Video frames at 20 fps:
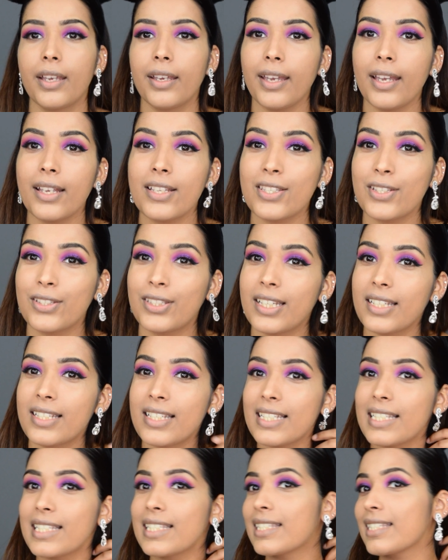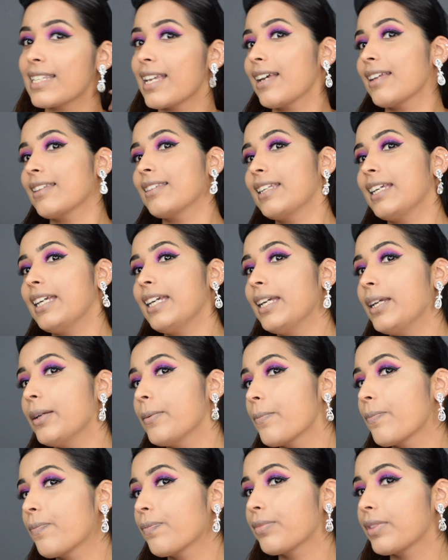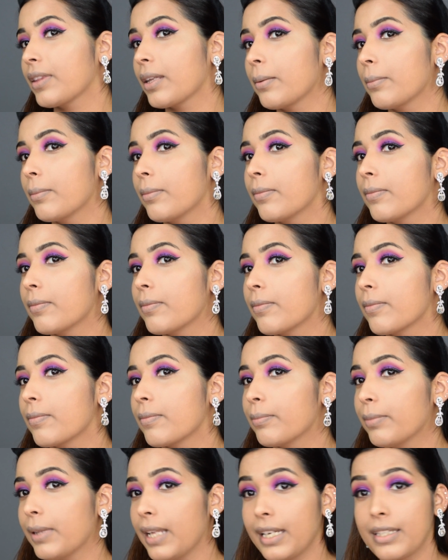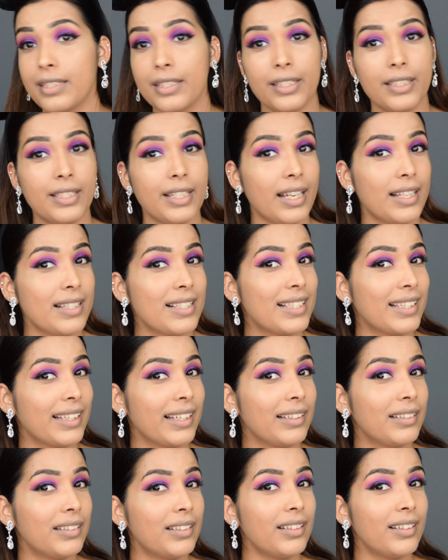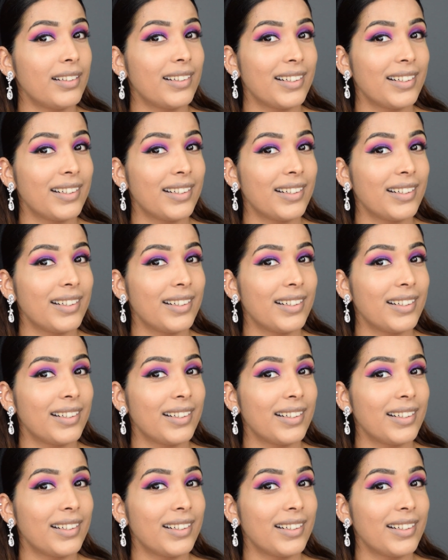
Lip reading: Yeah, so this is the blended concealer.